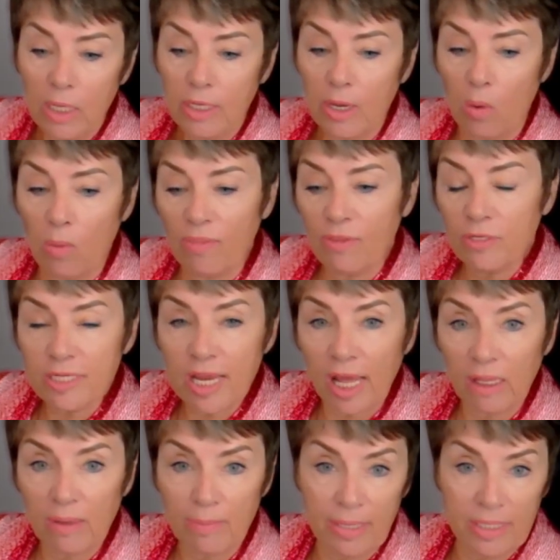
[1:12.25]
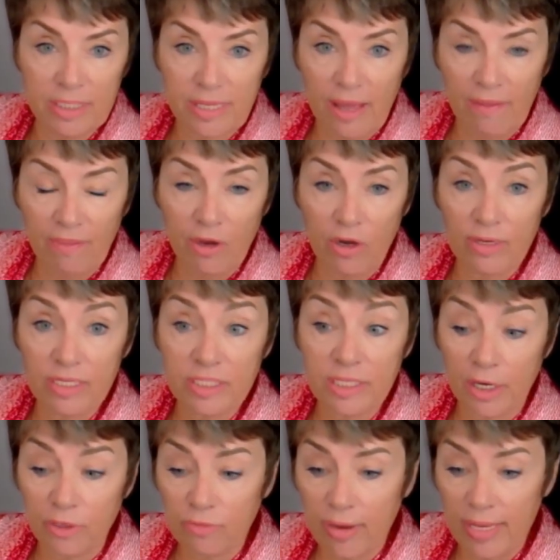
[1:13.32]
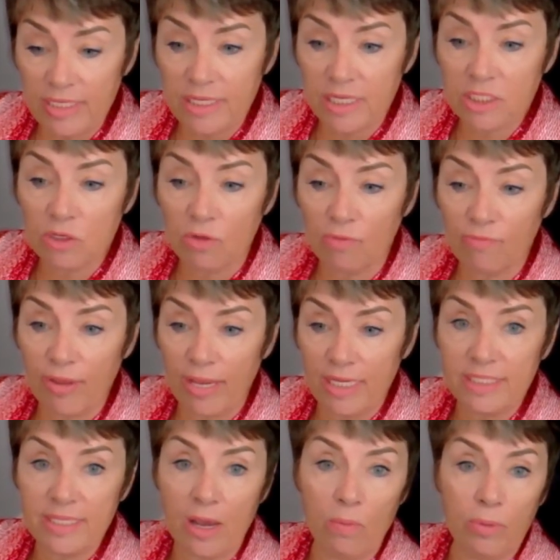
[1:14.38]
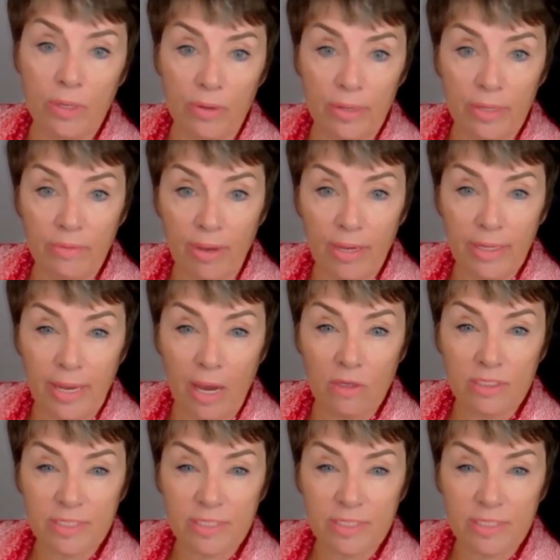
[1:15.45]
Now, what they're telling me is that there is a transitional phase that we are in right now.